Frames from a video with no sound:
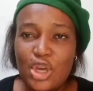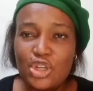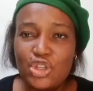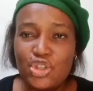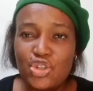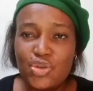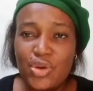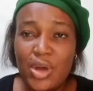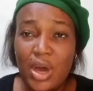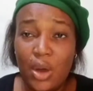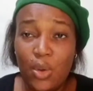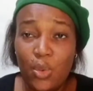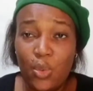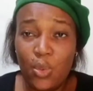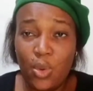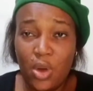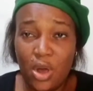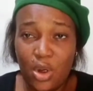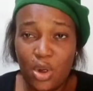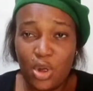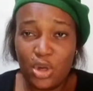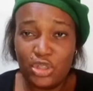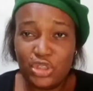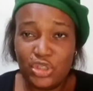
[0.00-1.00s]
try and
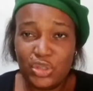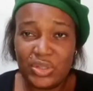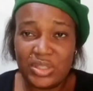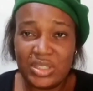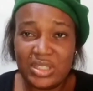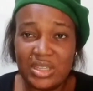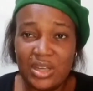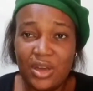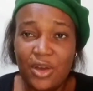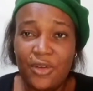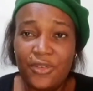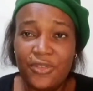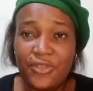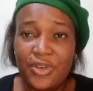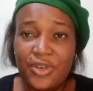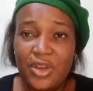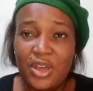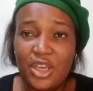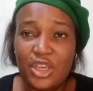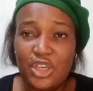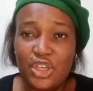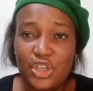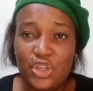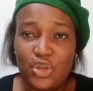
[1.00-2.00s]
work on yourself.
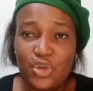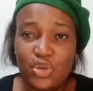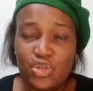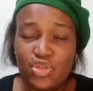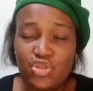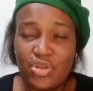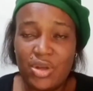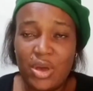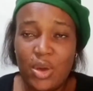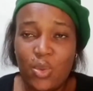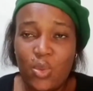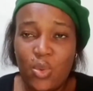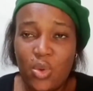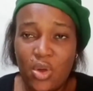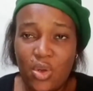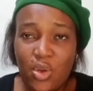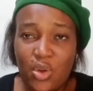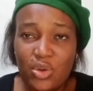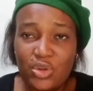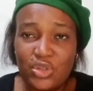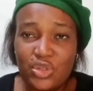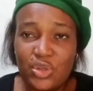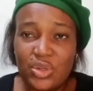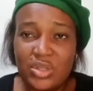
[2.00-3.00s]
Try and
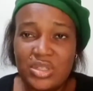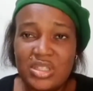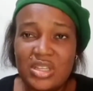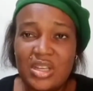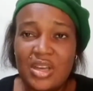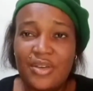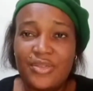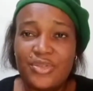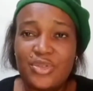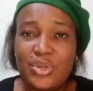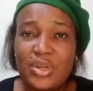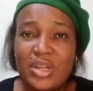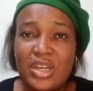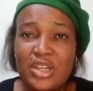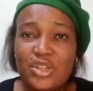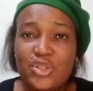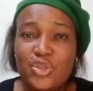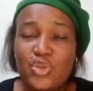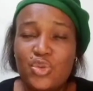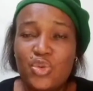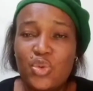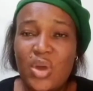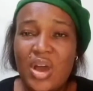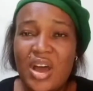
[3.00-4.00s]
work on yourself so that
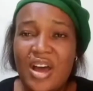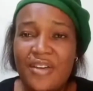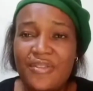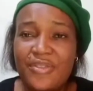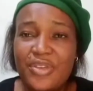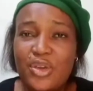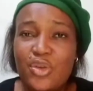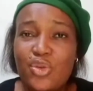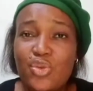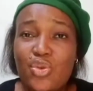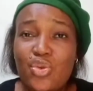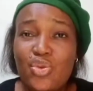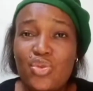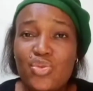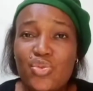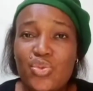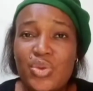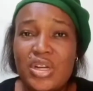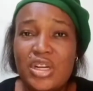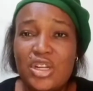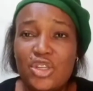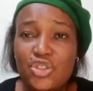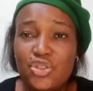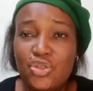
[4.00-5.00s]
you have a good
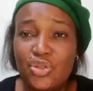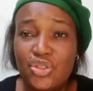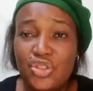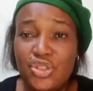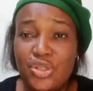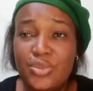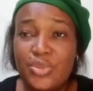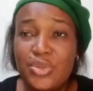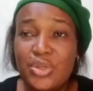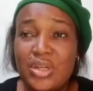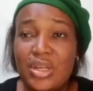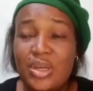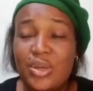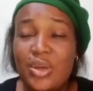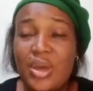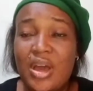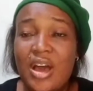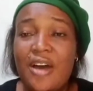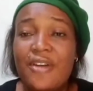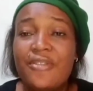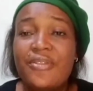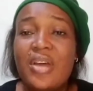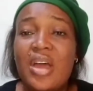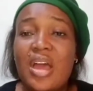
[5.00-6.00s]
relationship, so that you
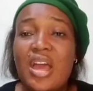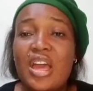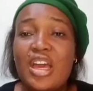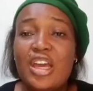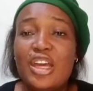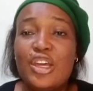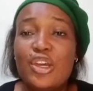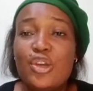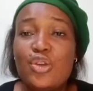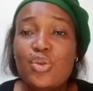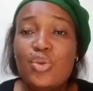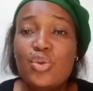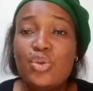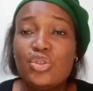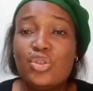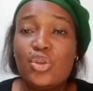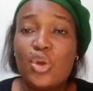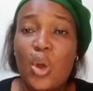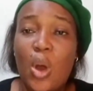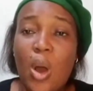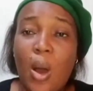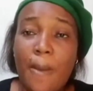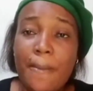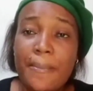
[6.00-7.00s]
have a good
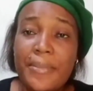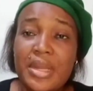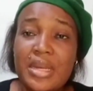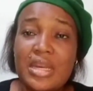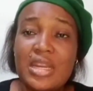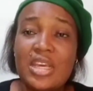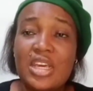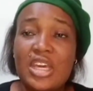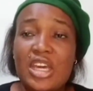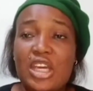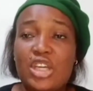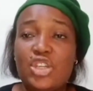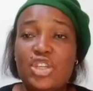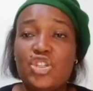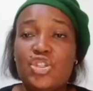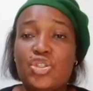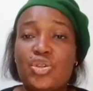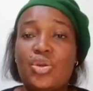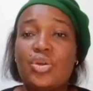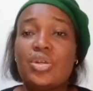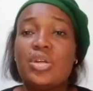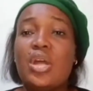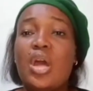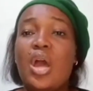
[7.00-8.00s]

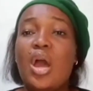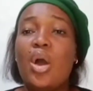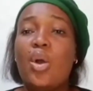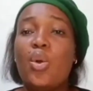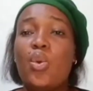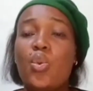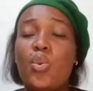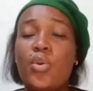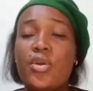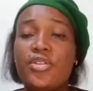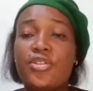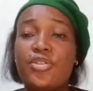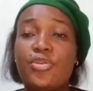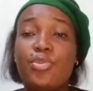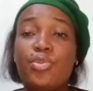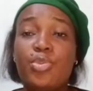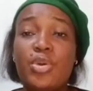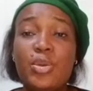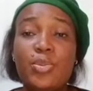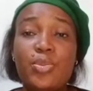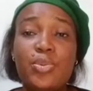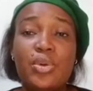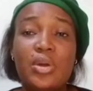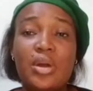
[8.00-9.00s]
communication with
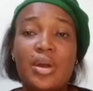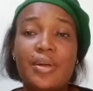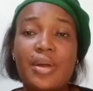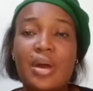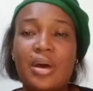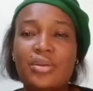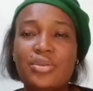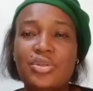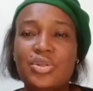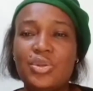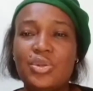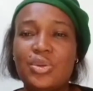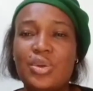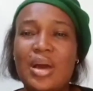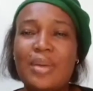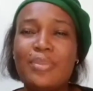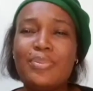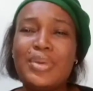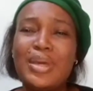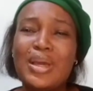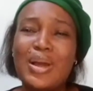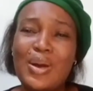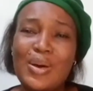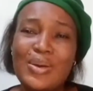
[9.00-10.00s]
people around you. And
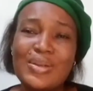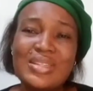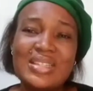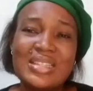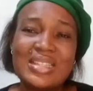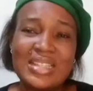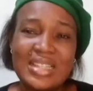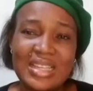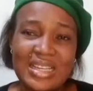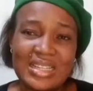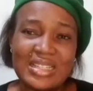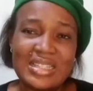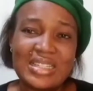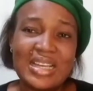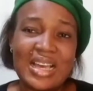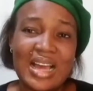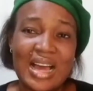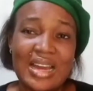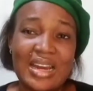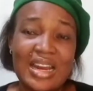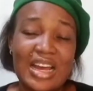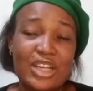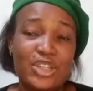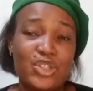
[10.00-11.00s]
because this
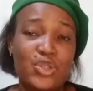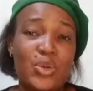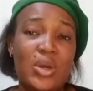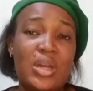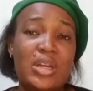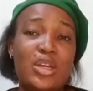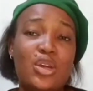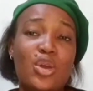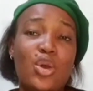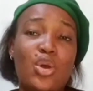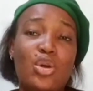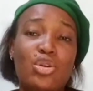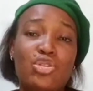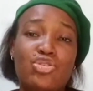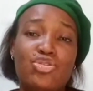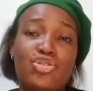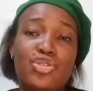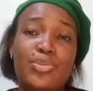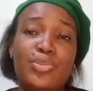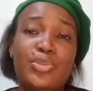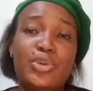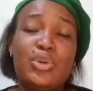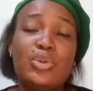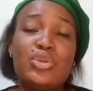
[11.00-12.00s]
can actually
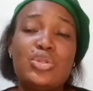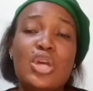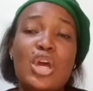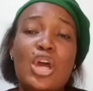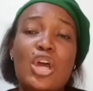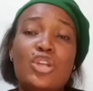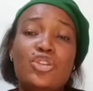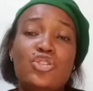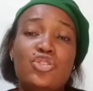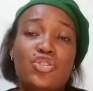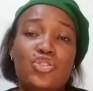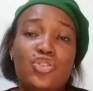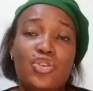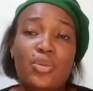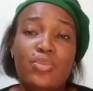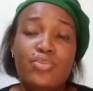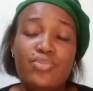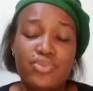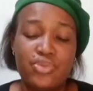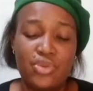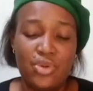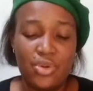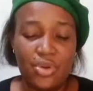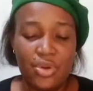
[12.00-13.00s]
contribute to your
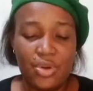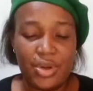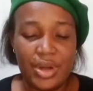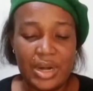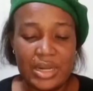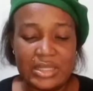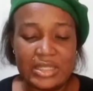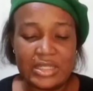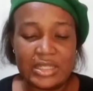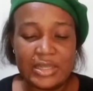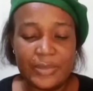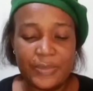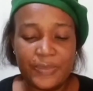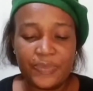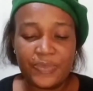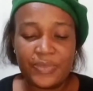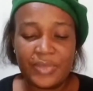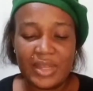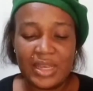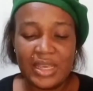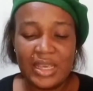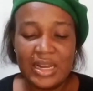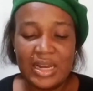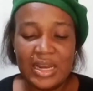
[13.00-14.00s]
progress
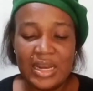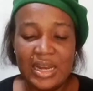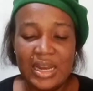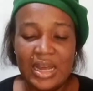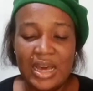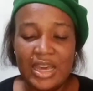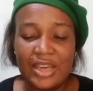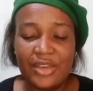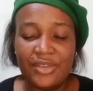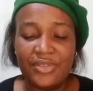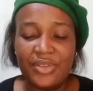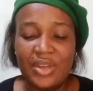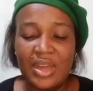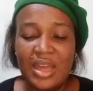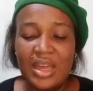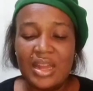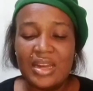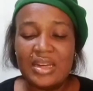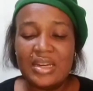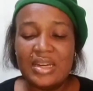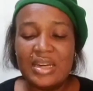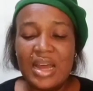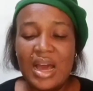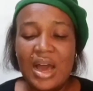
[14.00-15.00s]
in life.
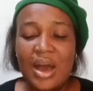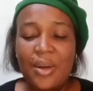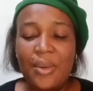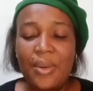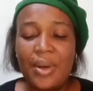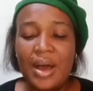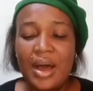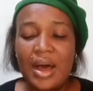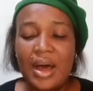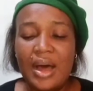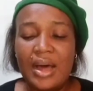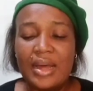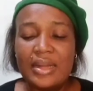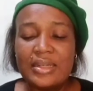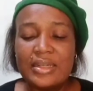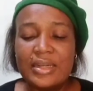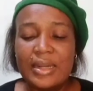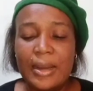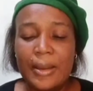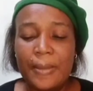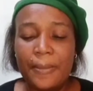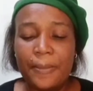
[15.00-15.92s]
Now, and